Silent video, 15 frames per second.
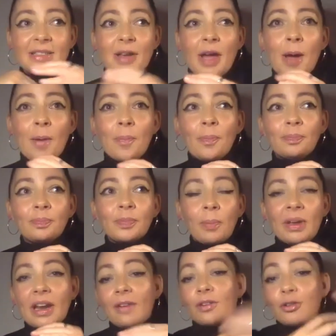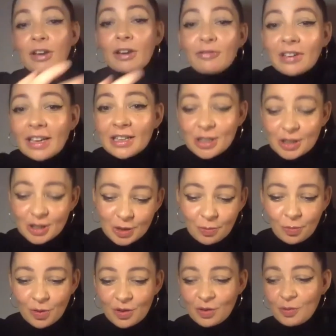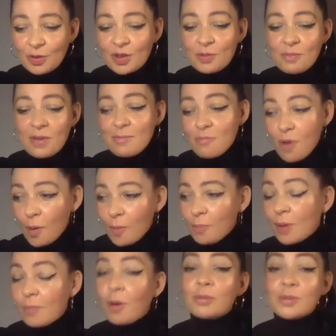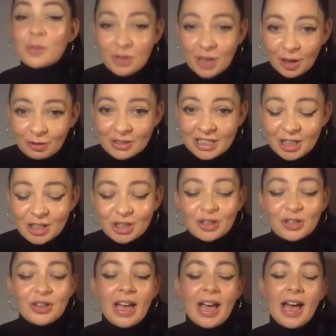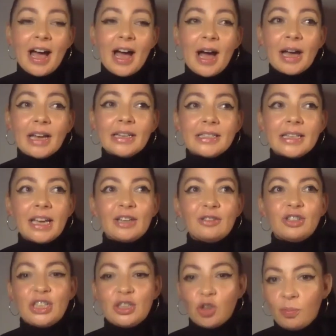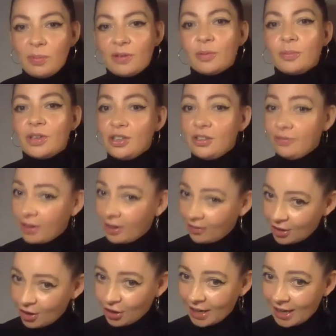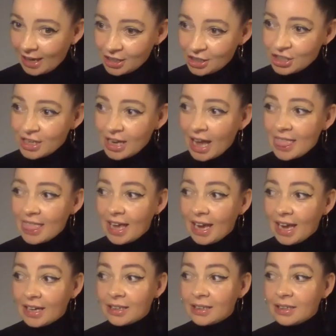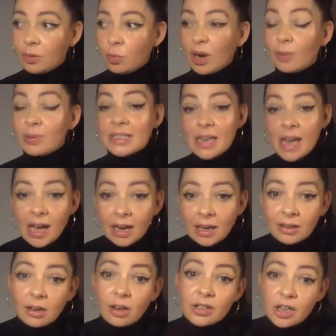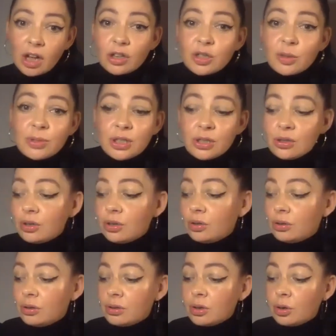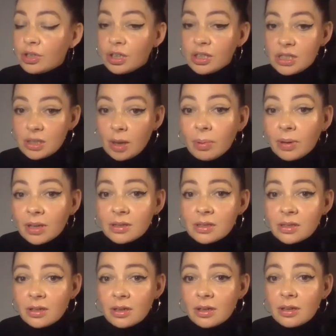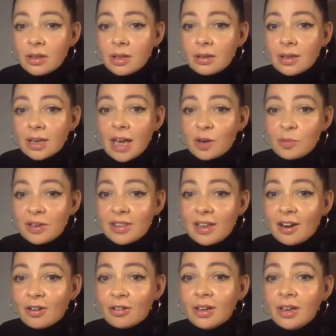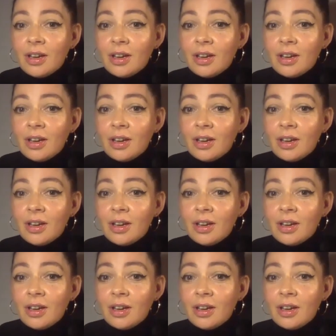Um, I mean, I have a great relationship with, with my mum. My mum's a piano teacher, and you know, she taught me from a very young age. And then when I was nine, I got a scholarship to go down to Dublin to the, the academy there.